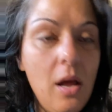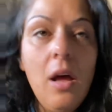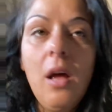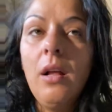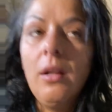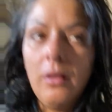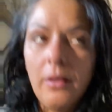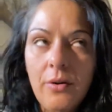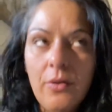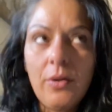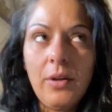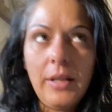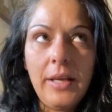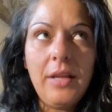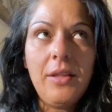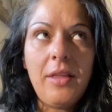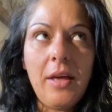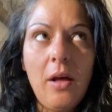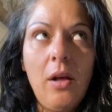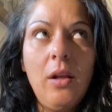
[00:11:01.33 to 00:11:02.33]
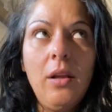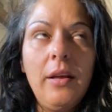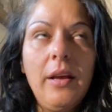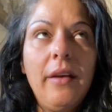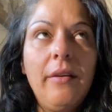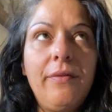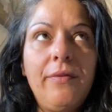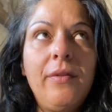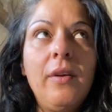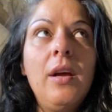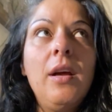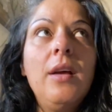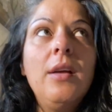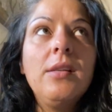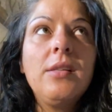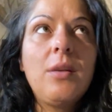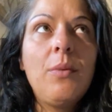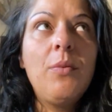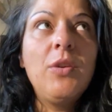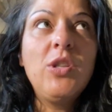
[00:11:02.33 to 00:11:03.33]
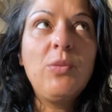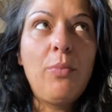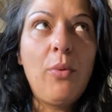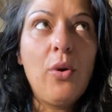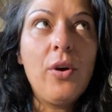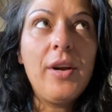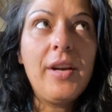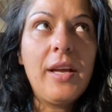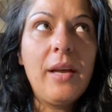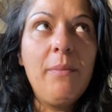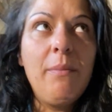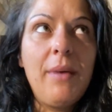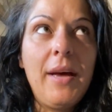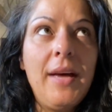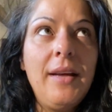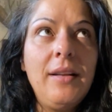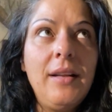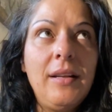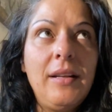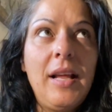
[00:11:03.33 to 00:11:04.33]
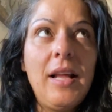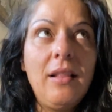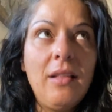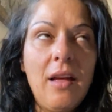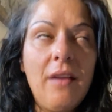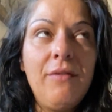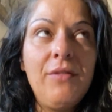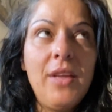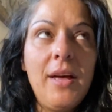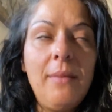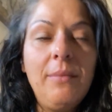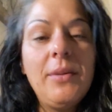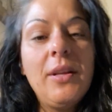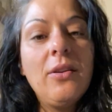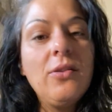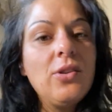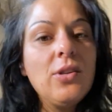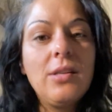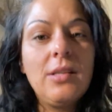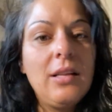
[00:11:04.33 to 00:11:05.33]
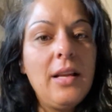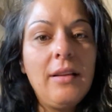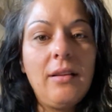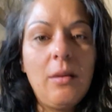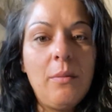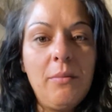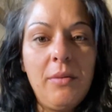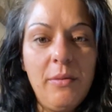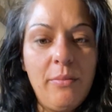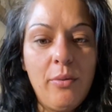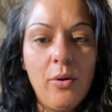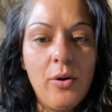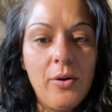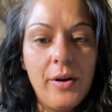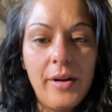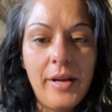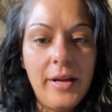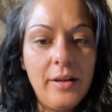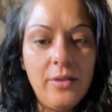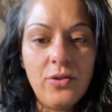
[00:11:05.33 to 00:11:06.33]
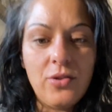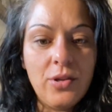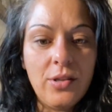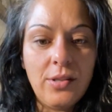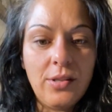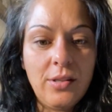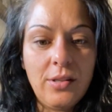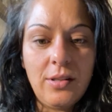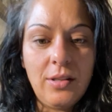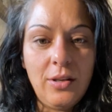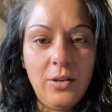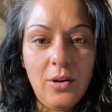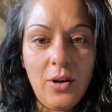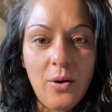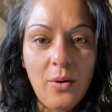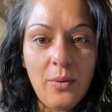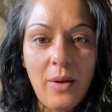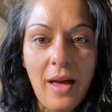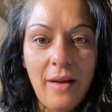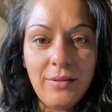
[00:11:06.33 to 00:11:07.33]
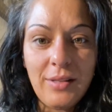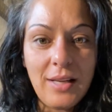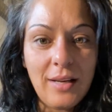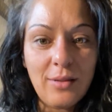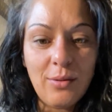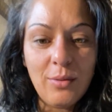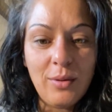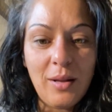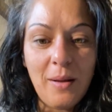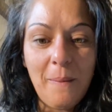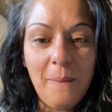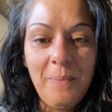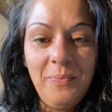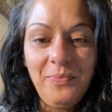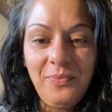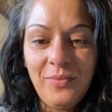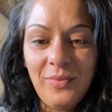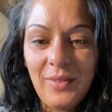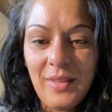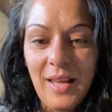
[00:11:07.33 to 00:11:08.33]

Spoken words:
Literally, if someone's boring in bed and they love them, they'll just let them be boring and just, have sex with them.